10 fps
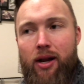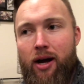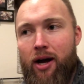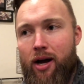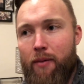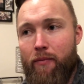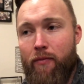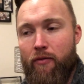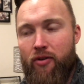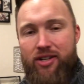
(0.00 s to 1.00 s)
Um,
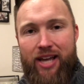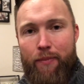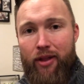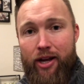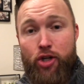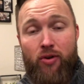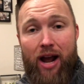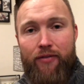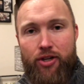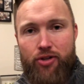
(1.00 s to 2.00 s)
for example, like a
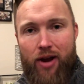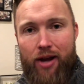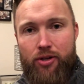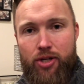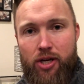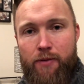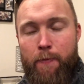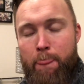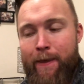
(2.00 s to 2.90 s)
traffic strategy.